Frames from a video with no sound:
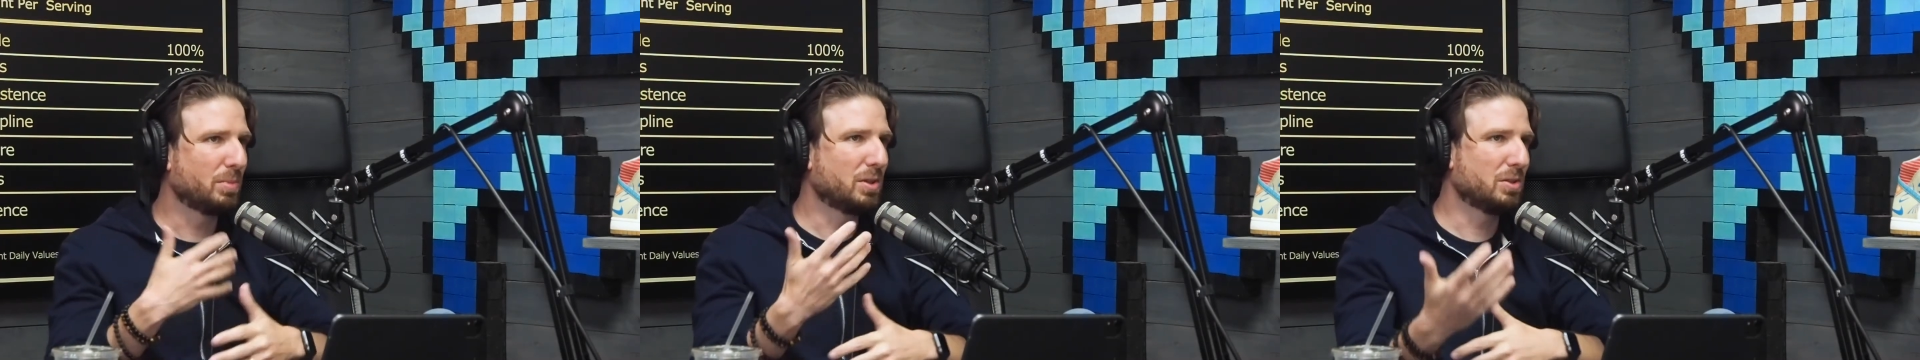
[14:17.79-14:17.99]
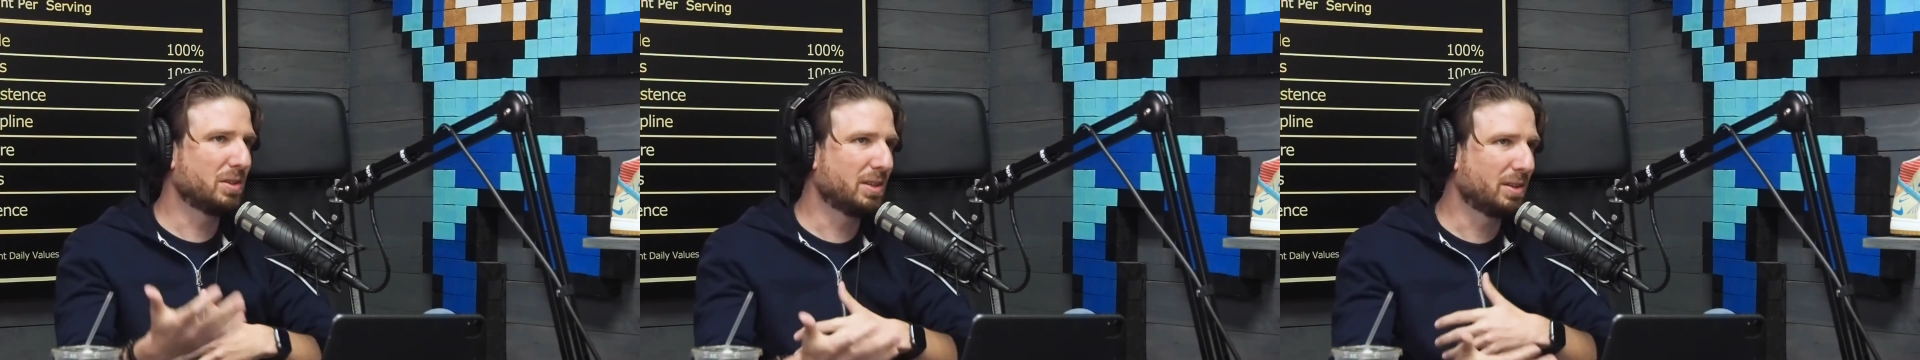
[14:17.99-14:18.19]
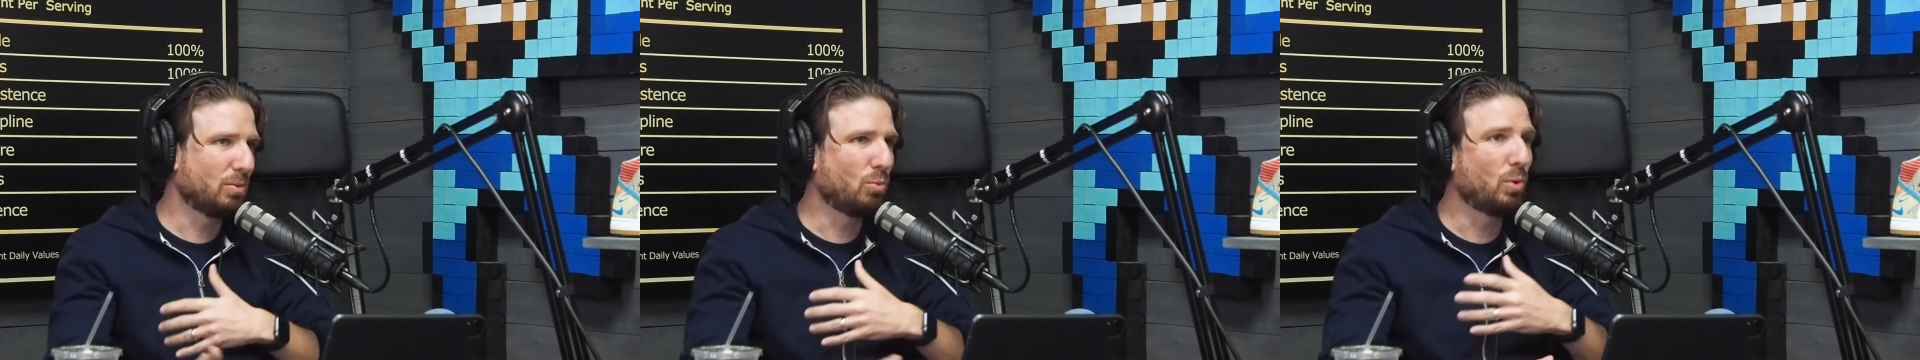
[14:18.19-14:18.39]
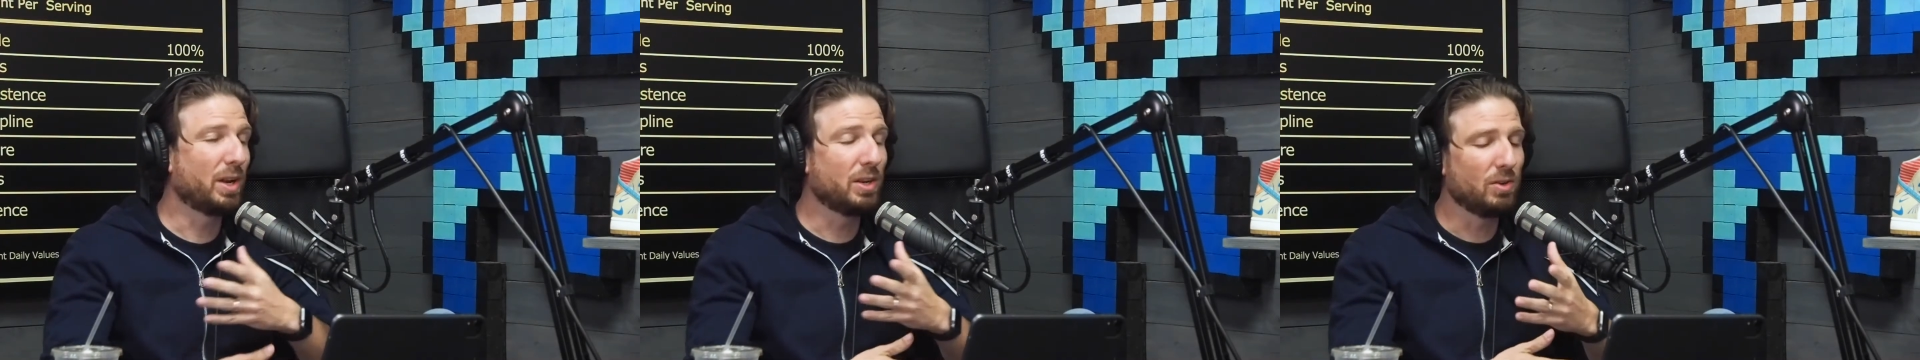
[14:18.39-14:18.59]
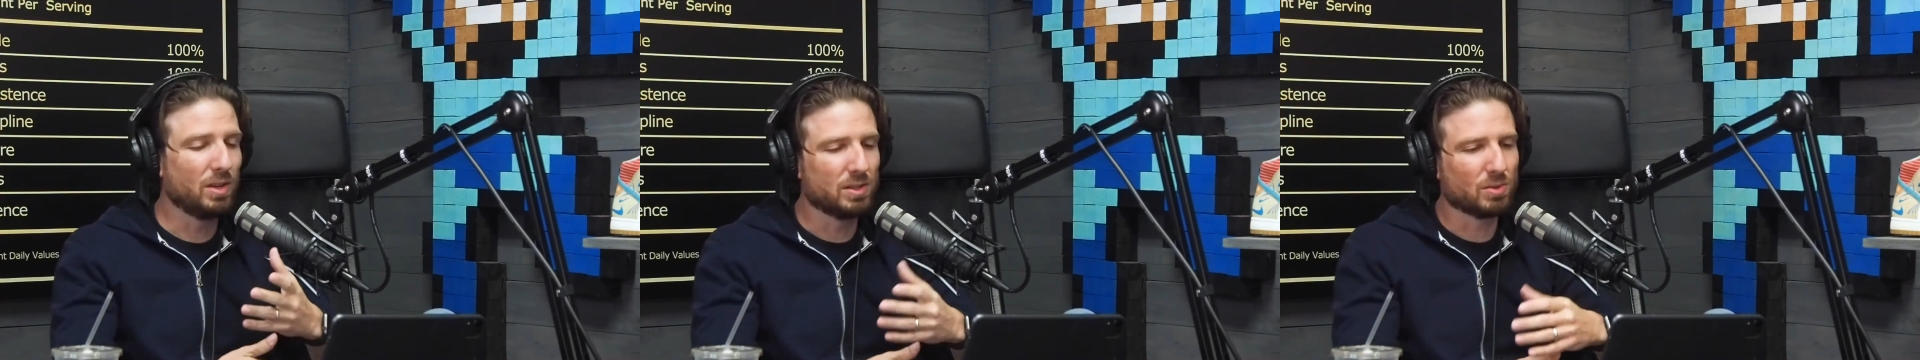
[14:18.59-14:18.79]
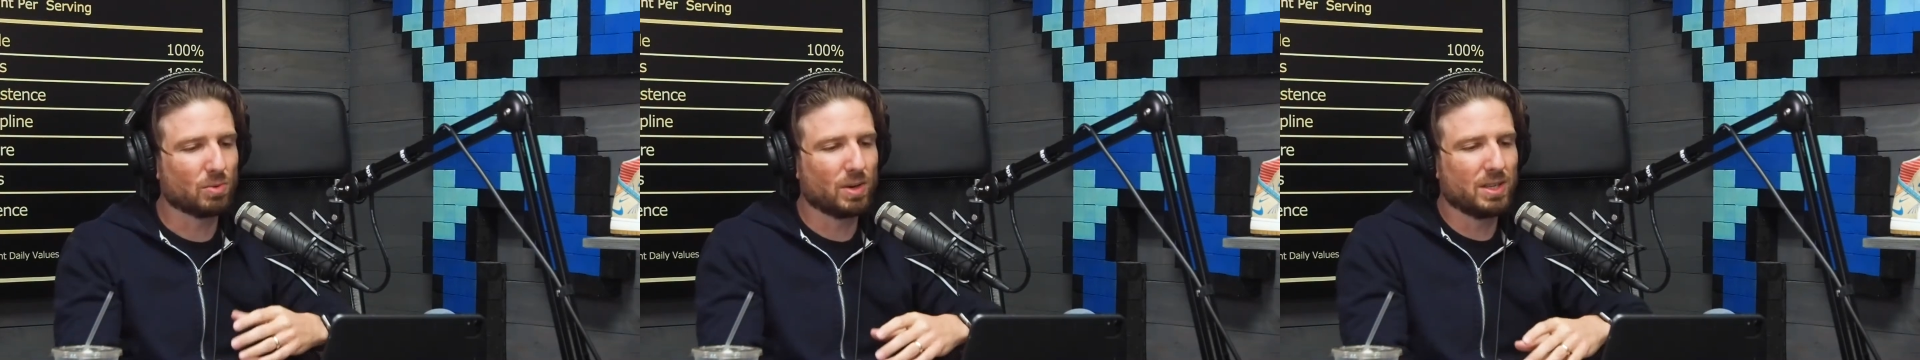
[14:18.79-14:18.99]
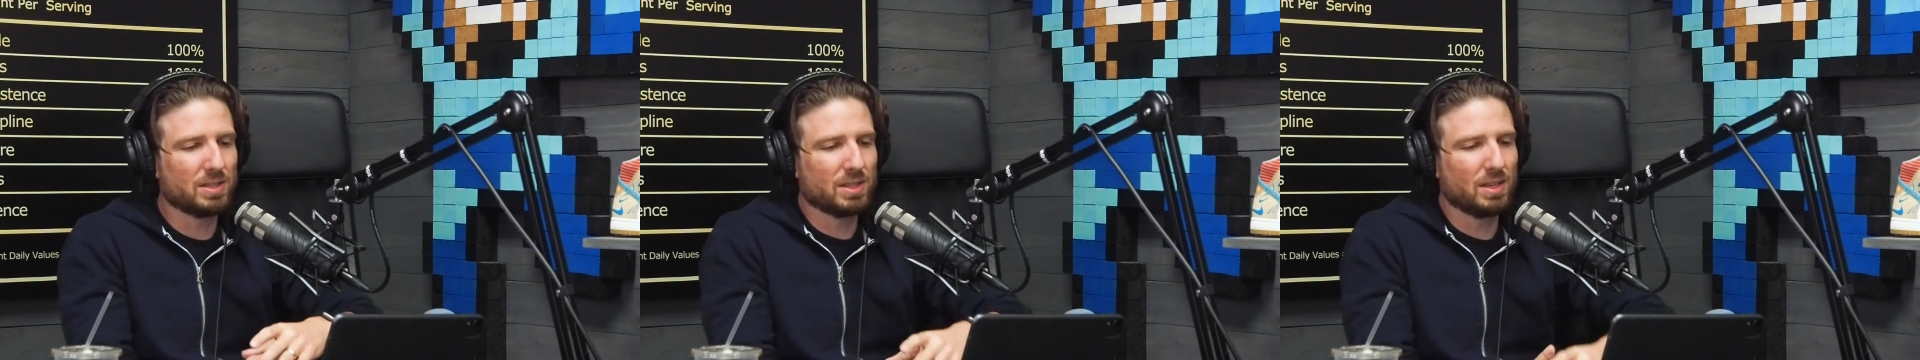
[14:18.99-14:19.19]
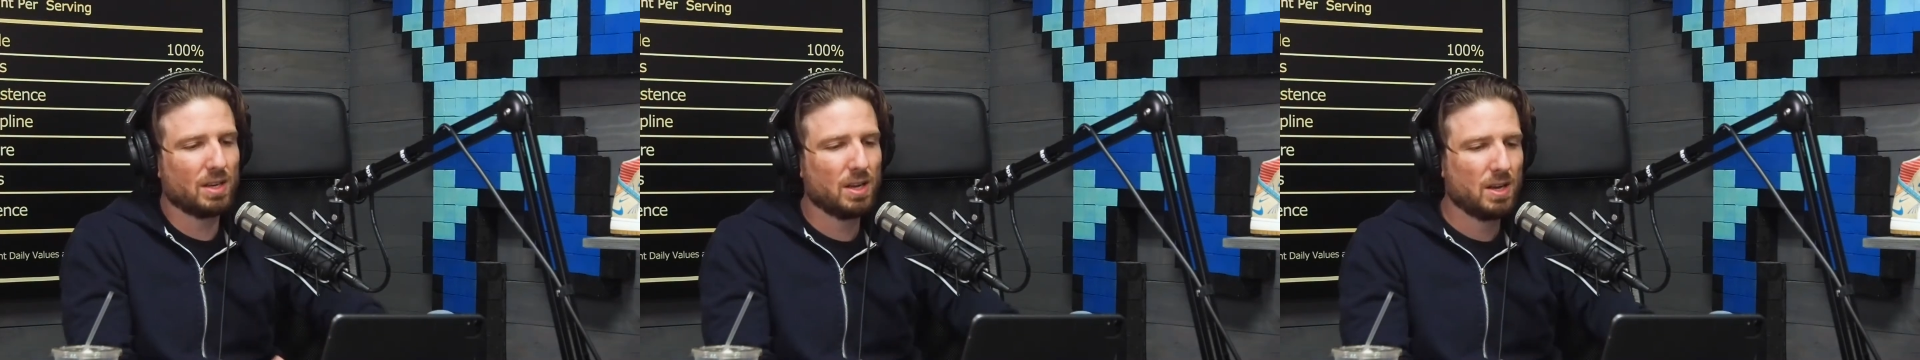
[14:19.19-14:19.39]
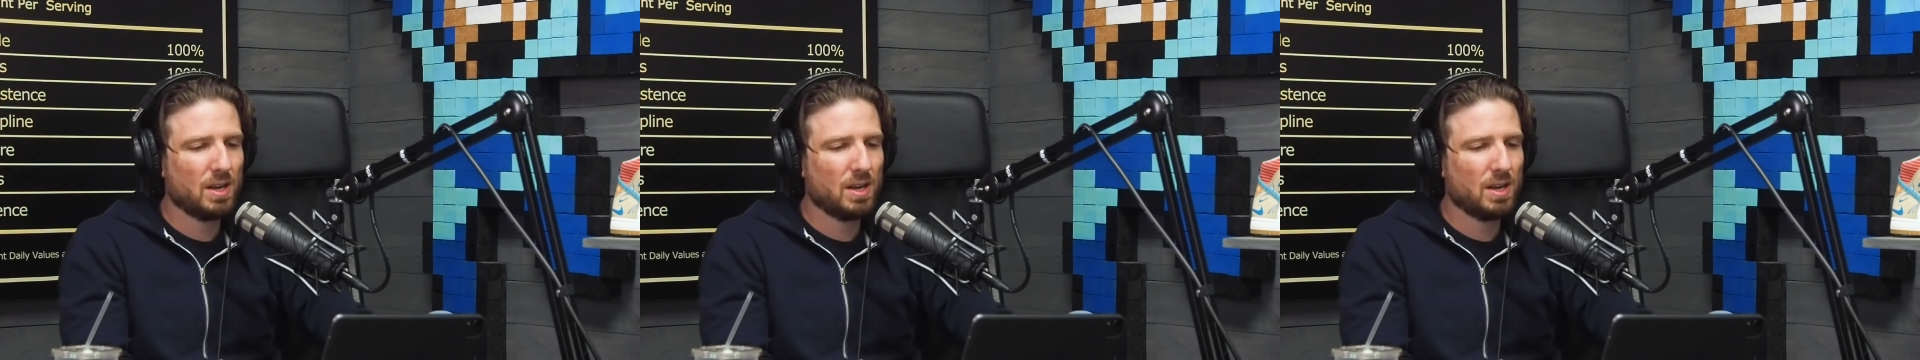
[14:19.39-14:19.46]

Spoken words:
building and when you need to raise it.